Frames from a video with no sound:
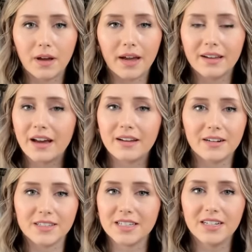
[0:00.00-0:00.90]
I, I
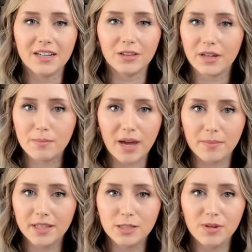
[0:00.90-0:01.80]
honestly didn't look at pet
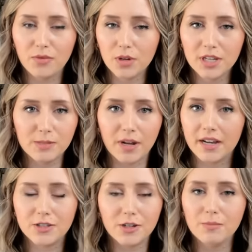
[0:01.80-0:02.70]
beds before this, but I
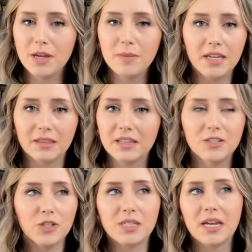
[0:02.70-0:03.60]
assume maybe
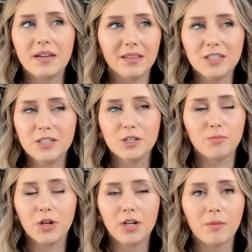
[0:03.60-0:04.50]
let's just say, let's just
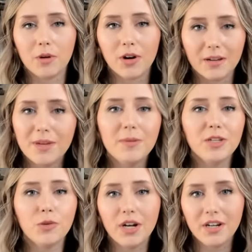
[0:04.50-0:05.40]
put a number on it, maybe
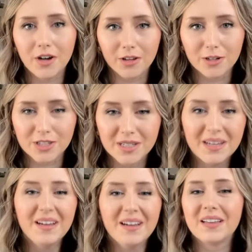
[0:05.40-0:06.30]
$20.
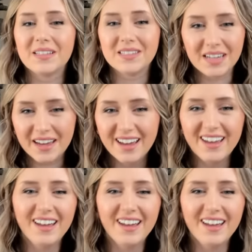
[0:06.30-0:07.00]
There you go. Let's say.